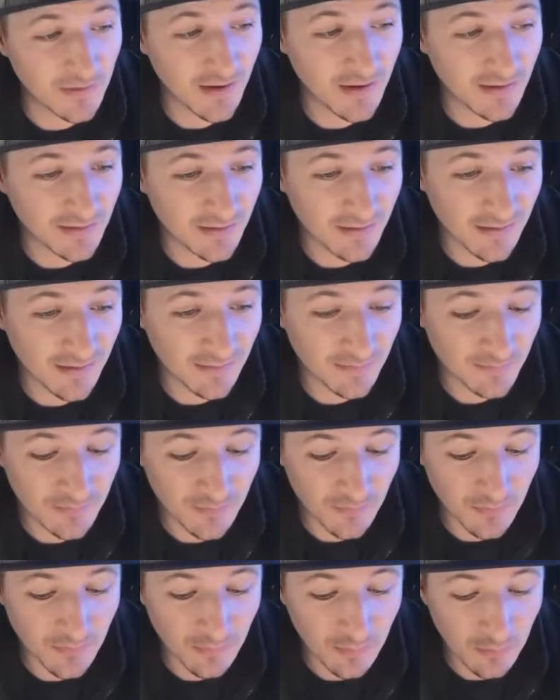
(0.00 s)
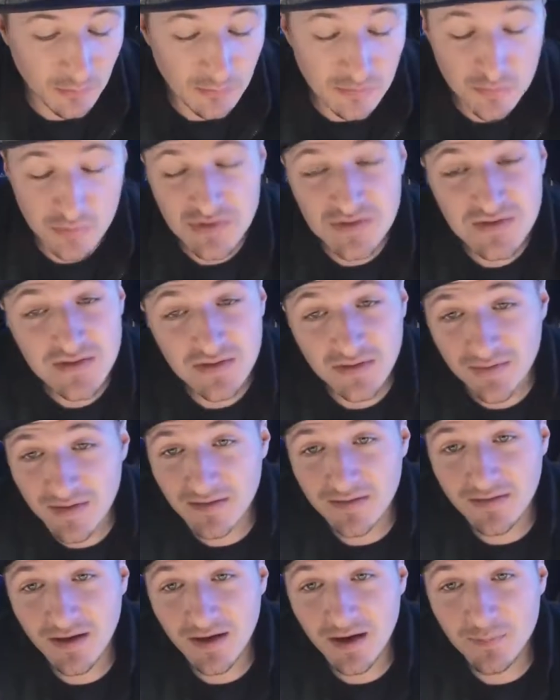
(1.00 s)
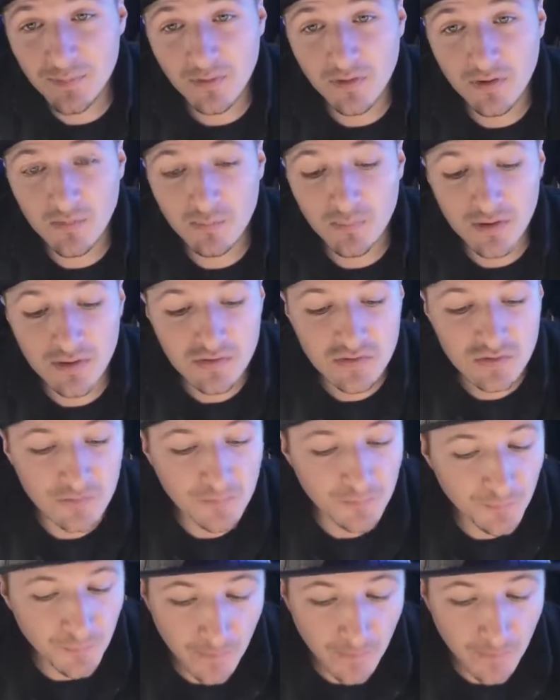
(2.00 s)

that, uh, the villains, but still not that hyper Pikachu.